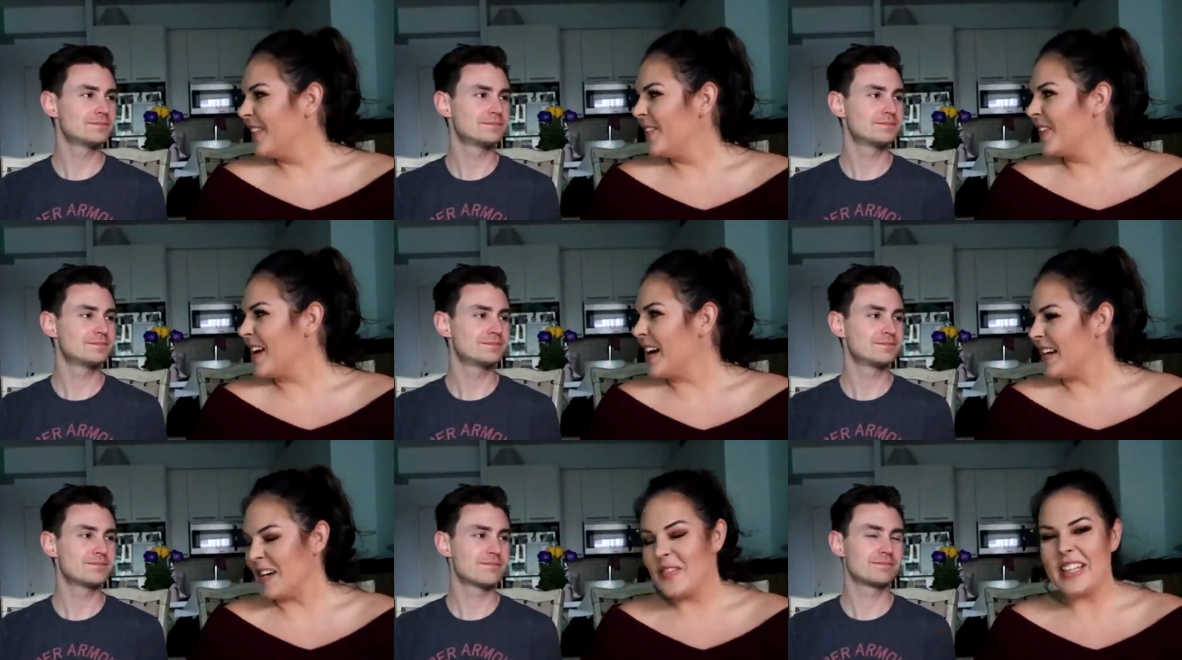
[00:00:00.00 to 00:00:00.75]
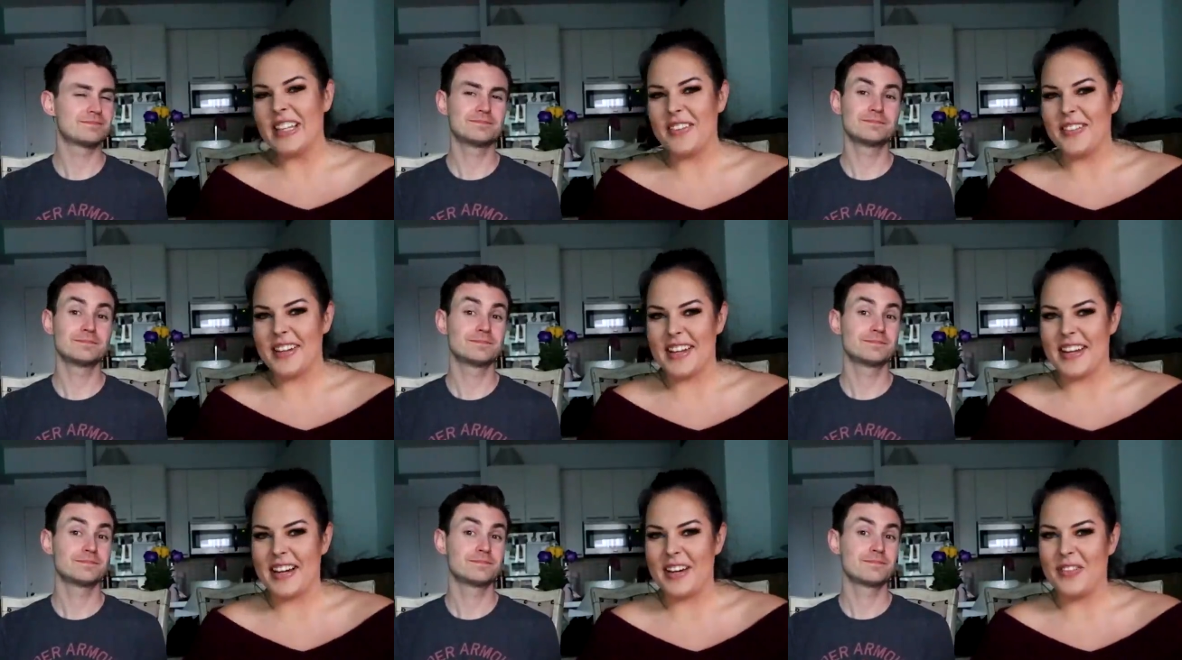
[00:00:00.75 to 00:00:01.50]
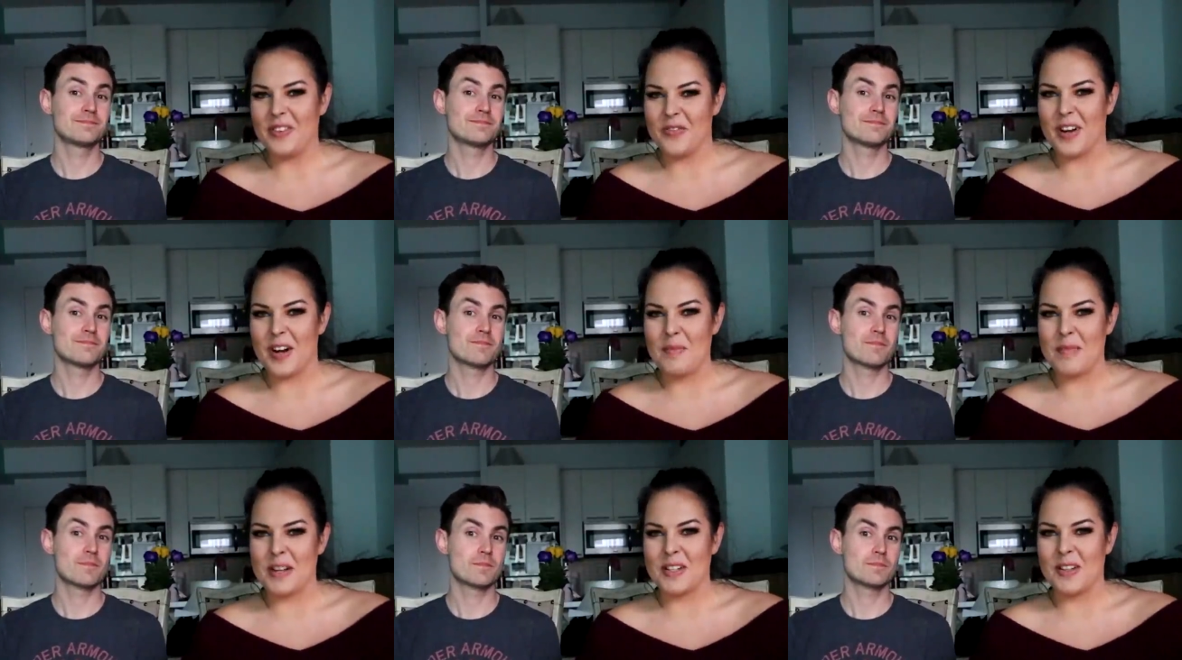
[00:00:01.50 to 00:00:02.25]
Speaker 1: we're not going to be living here for very
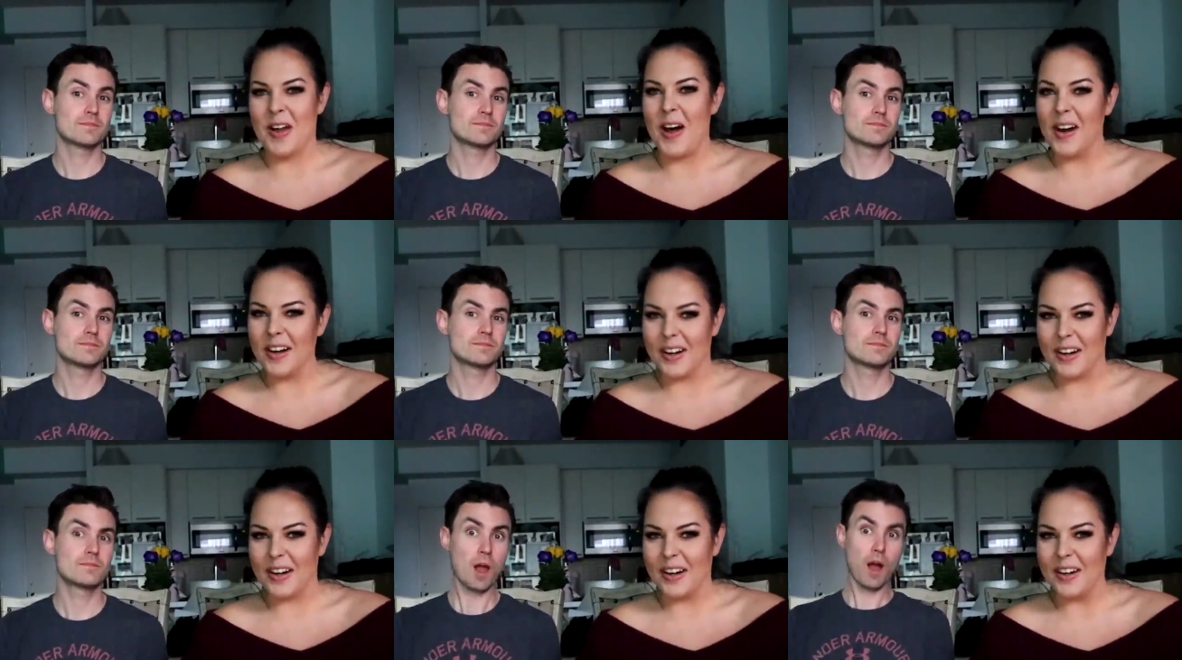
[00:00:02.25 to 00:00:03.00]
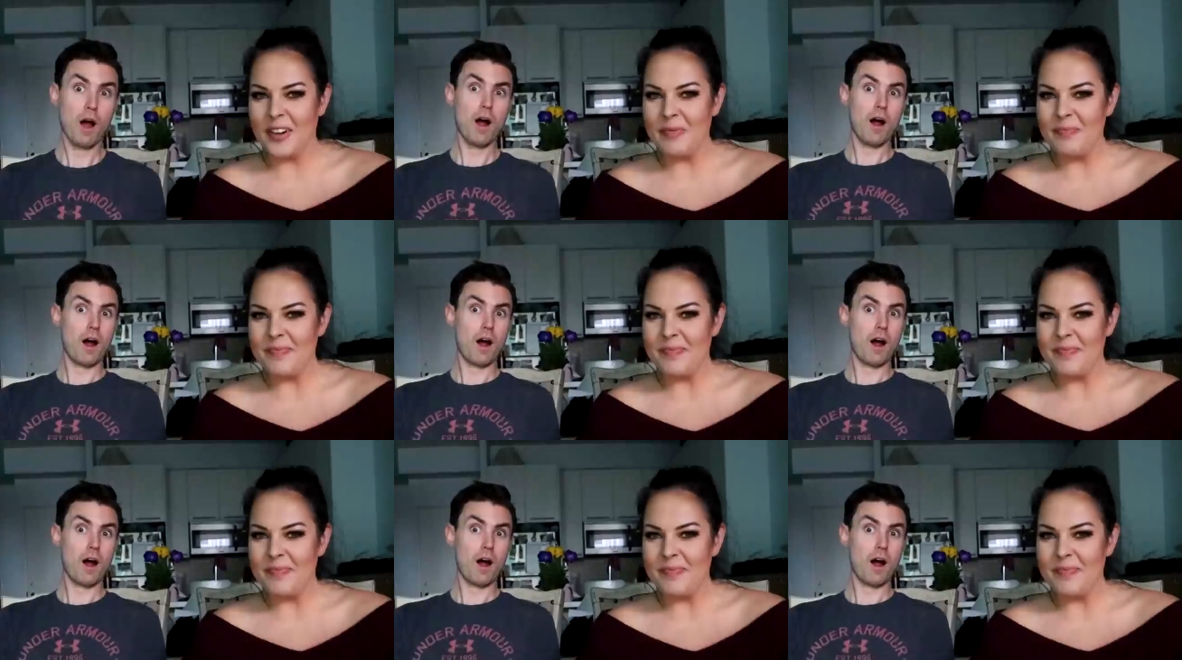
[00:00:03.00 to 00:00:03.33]
much longer.